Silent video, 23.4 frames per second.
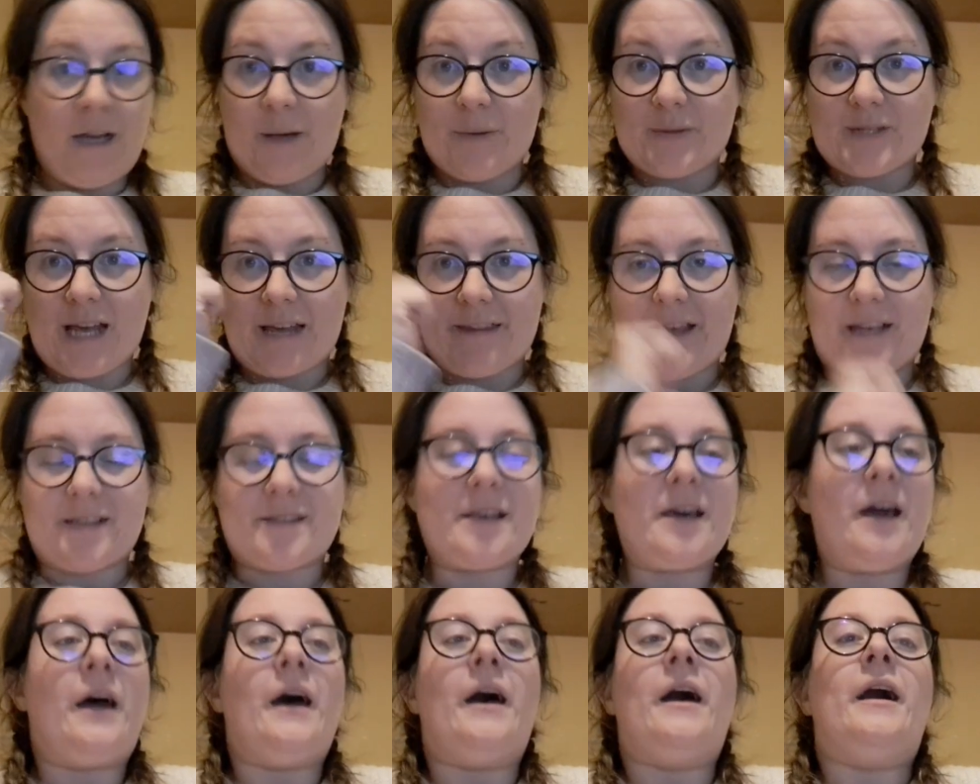it was like
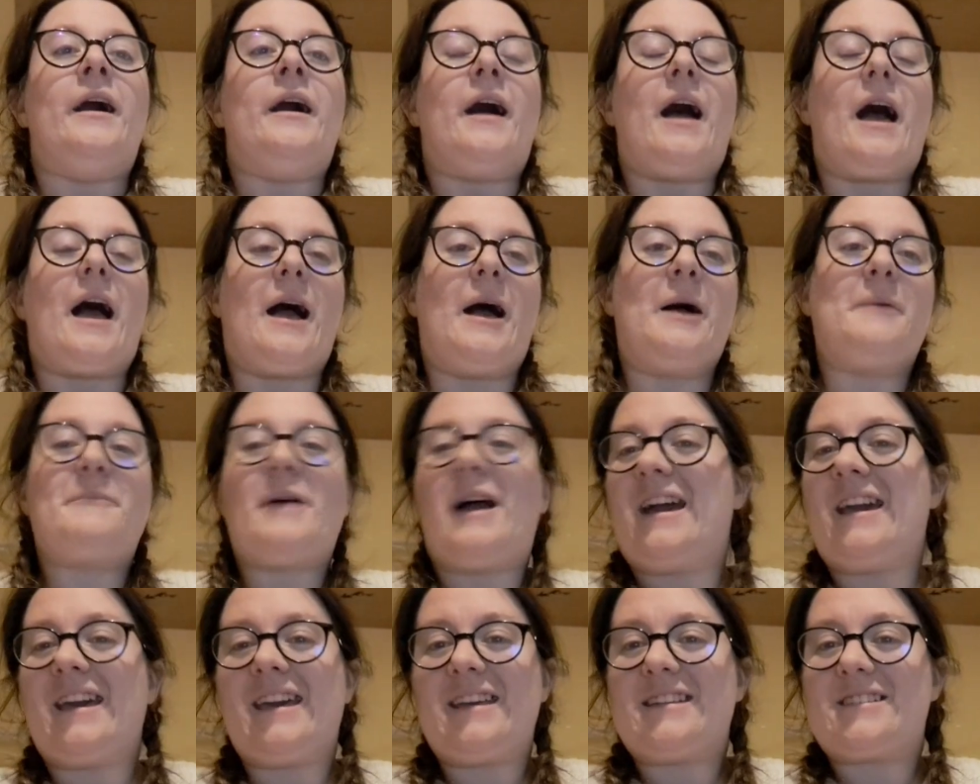this.
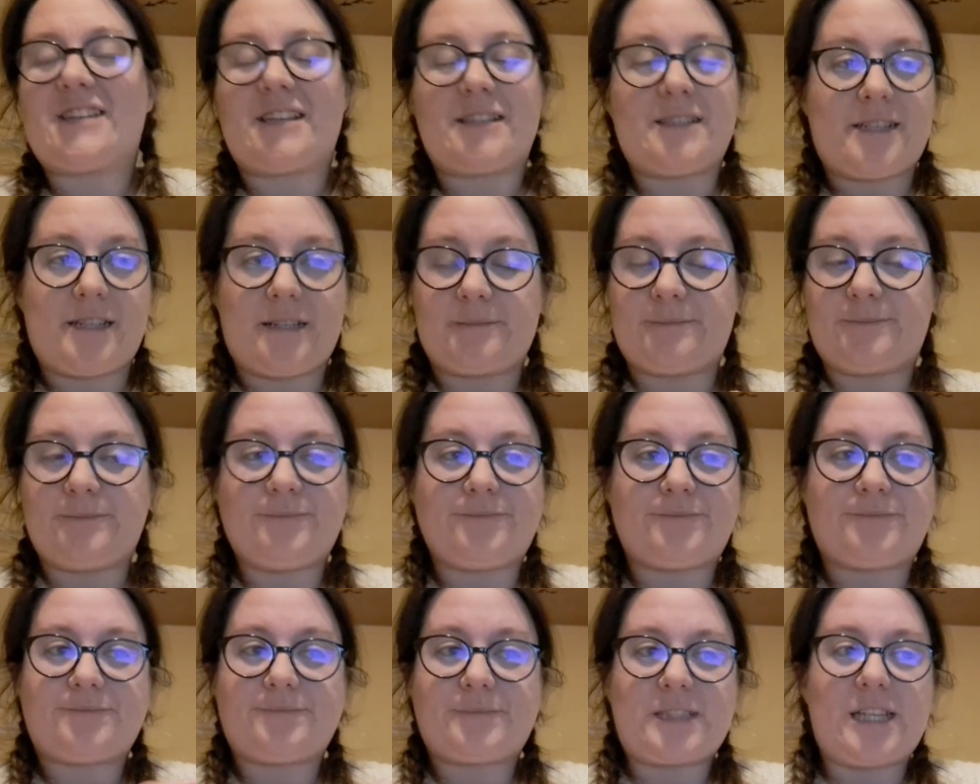It
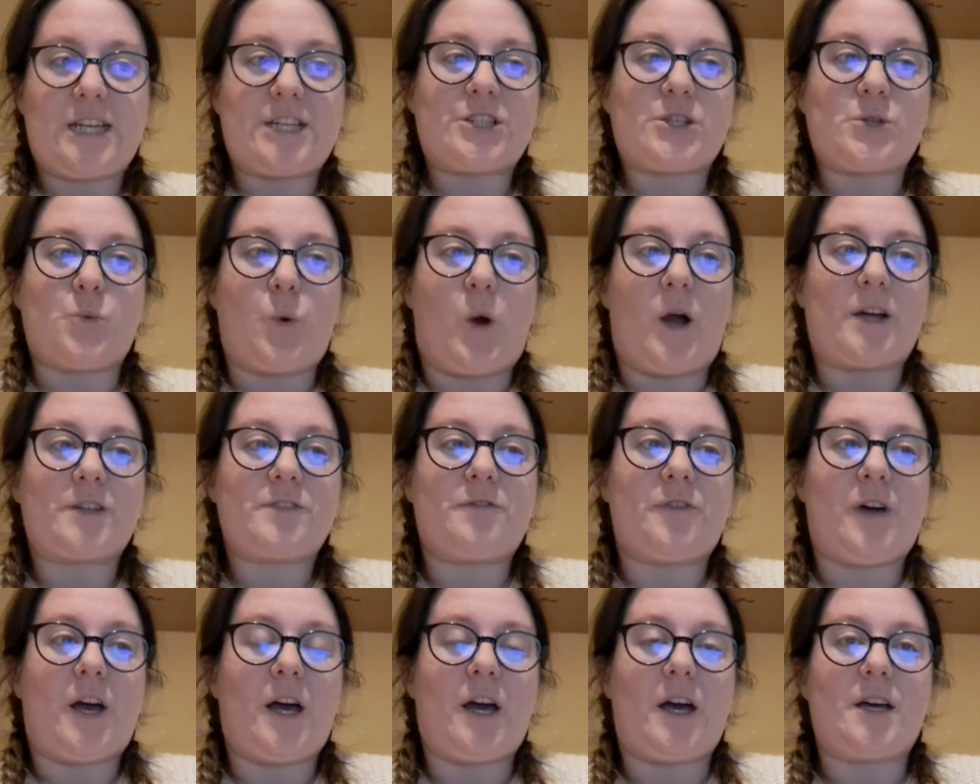just worked
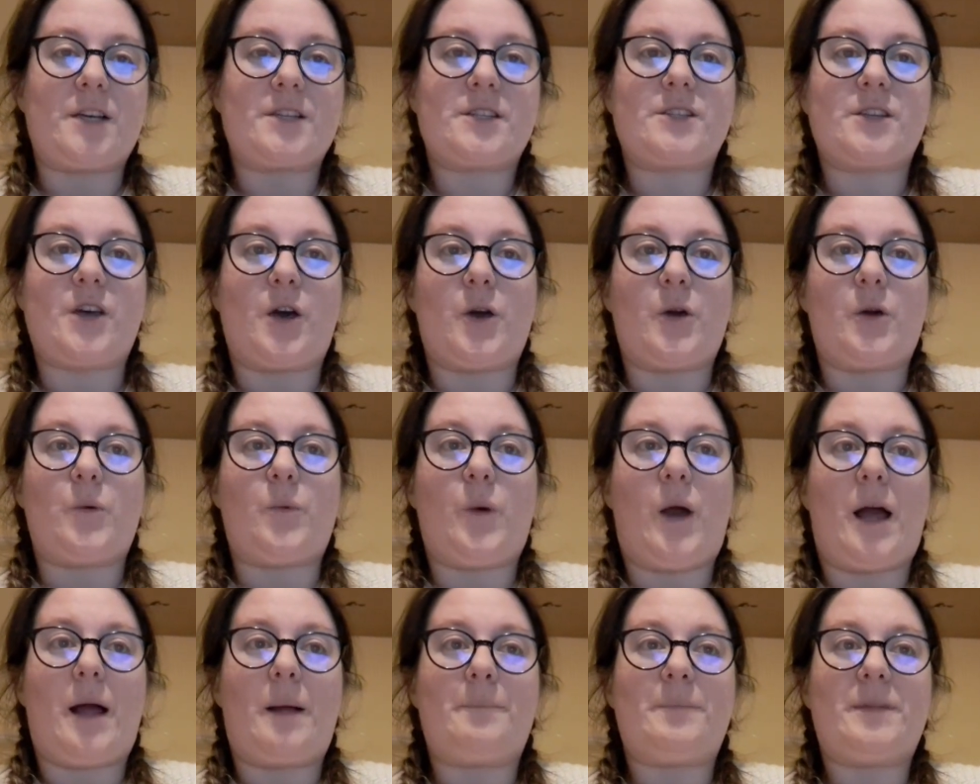for her.
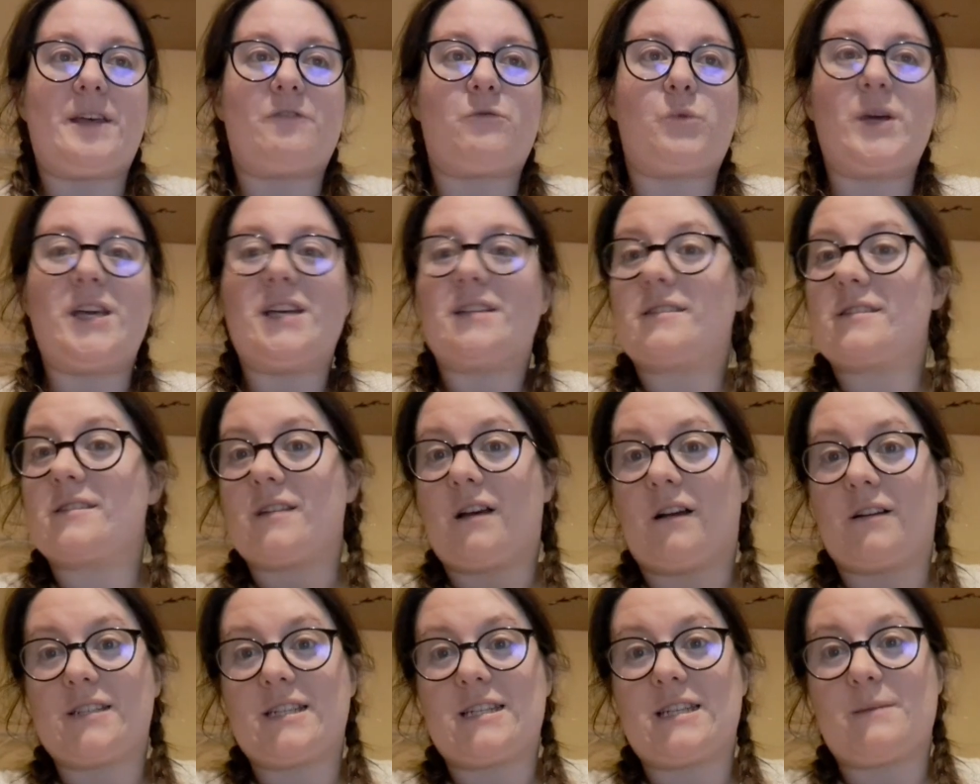So if we had
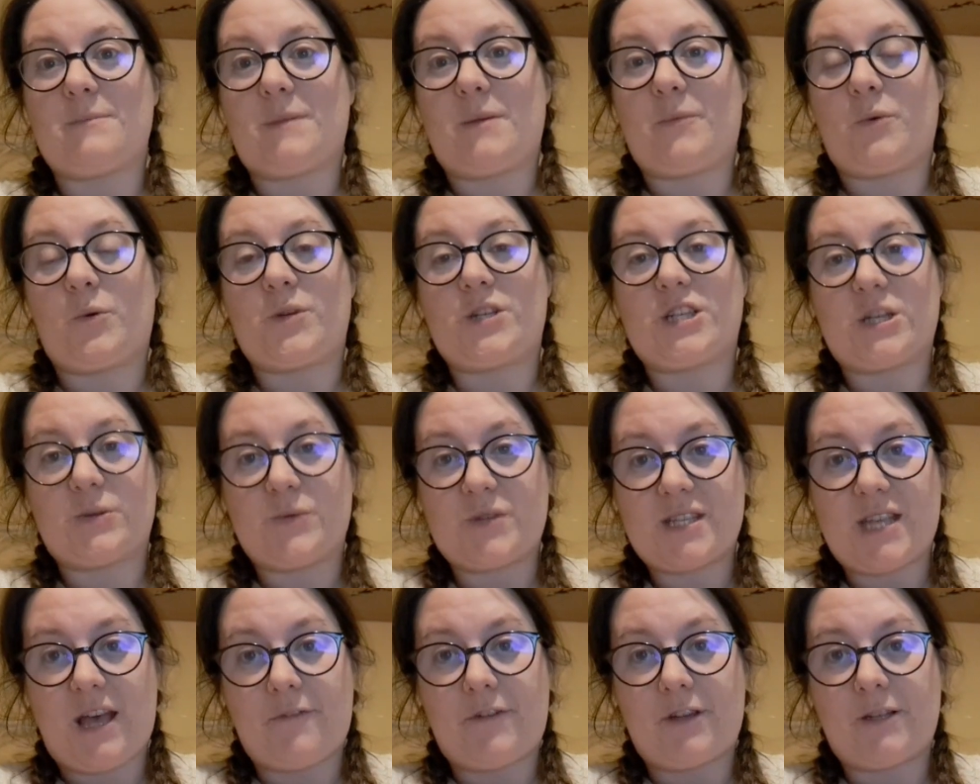started it maybe when she
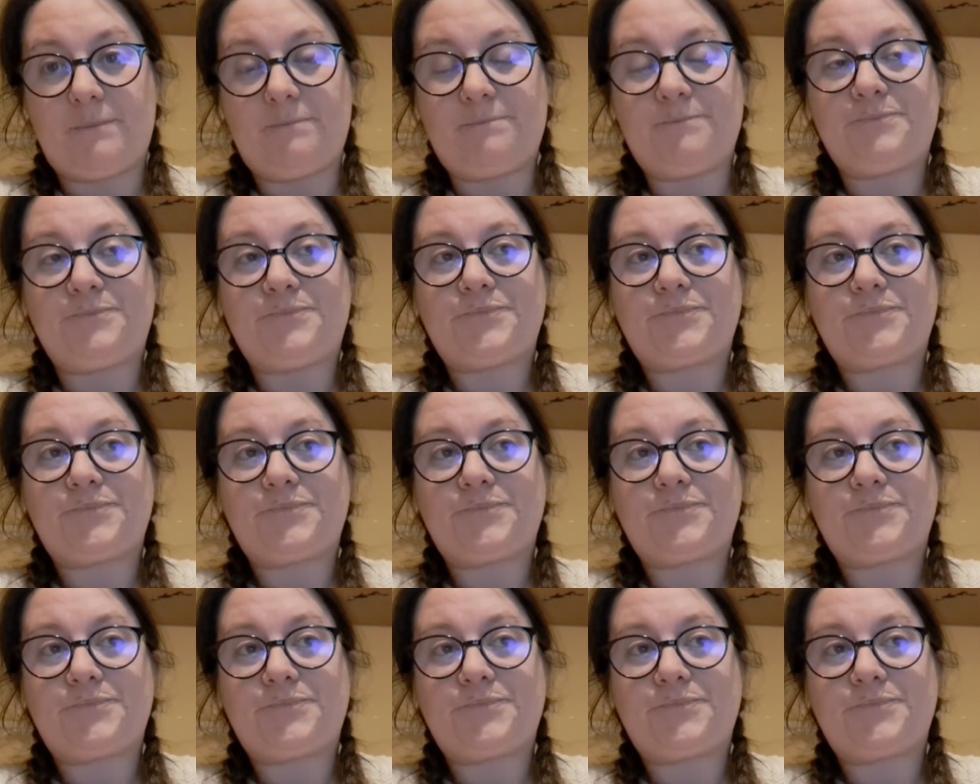was 7,